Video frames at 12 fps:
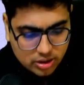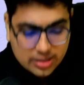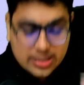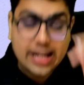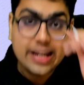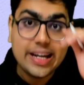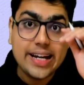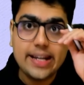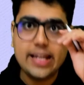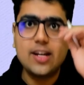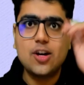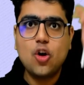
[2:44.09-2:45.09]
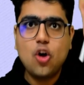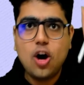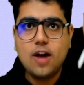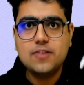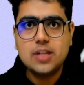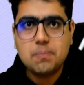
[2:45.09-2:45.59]
the reading
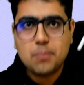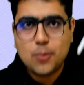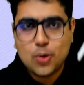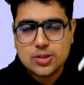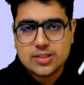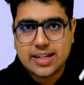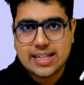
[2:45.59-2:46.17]
of the most